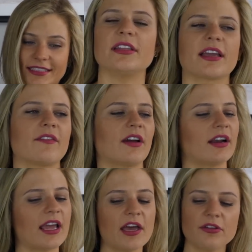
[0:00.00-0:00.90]
I feel like I've got
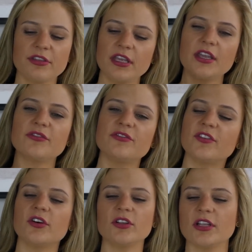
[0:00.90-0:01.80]
a healthy,
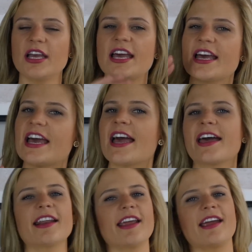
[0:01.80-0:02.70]
full
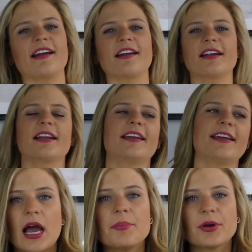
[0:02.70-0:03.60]
head of hair.
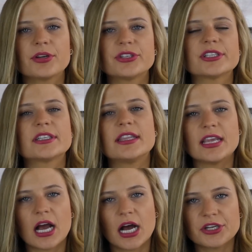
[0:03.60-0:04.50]
I purchased
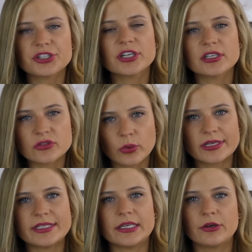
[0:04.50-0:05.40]
the one hundred
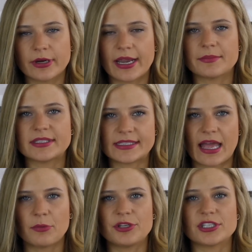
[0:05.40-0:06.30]
twenty gram
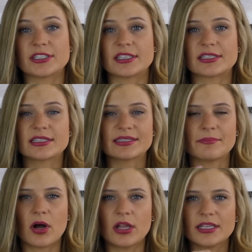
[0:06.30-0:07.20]
set, which is the
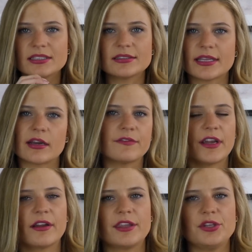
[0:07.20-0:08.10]
smallest set of
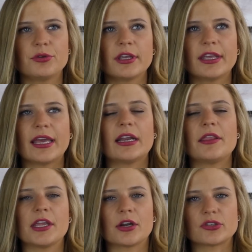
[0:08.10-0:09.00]
hair that you can get,
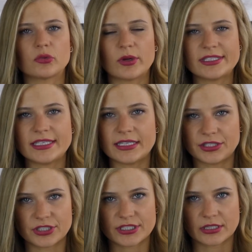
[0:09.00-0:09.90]
and they are twenty
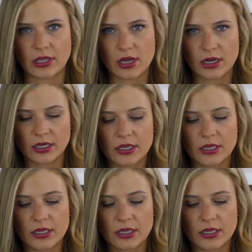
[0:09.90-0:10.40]
inches long.